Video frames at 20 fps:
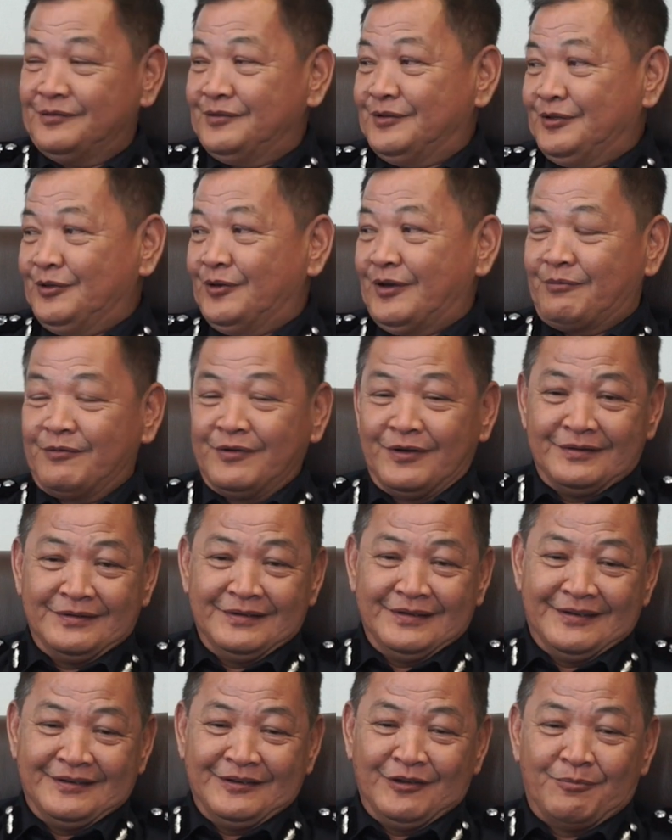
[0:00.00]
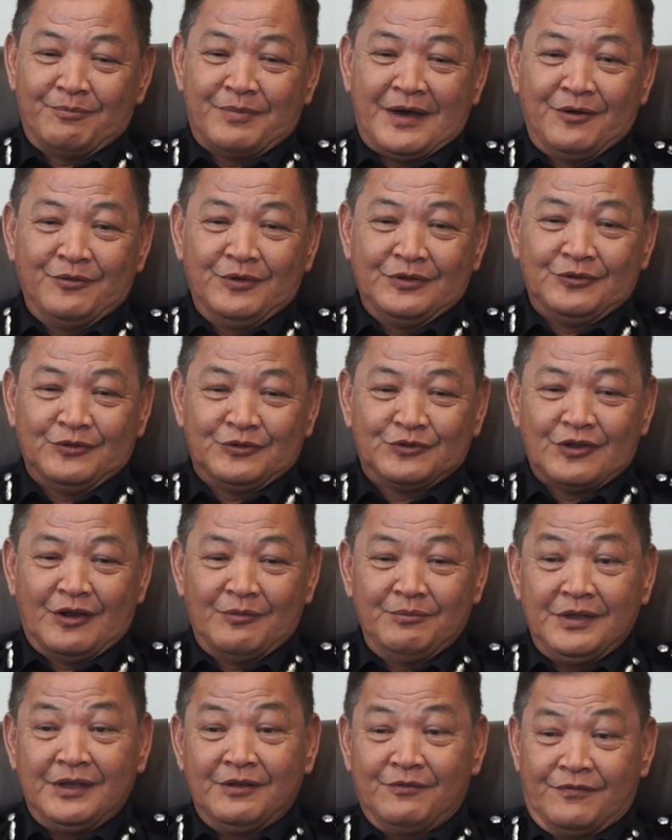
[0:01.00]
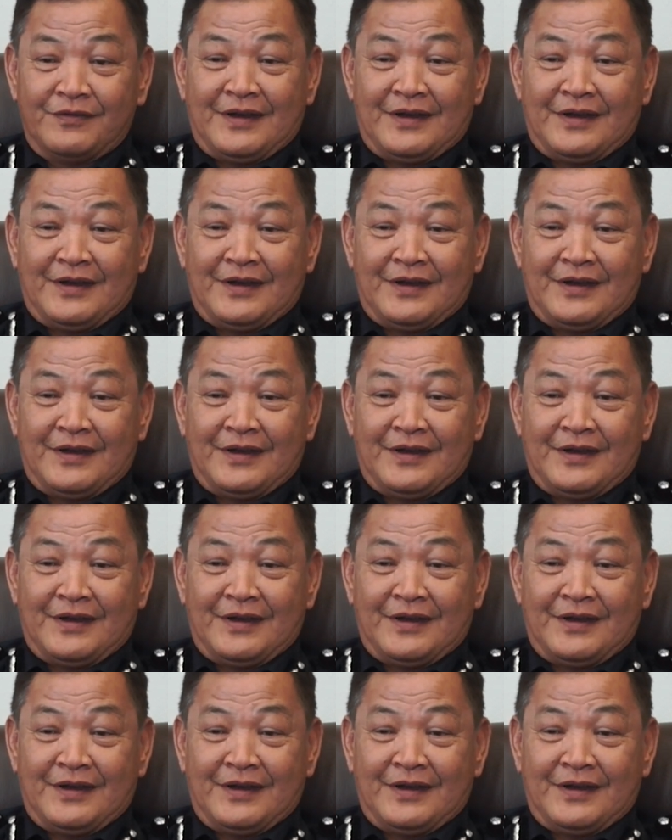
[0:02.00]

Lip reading: You have got your power to stop me.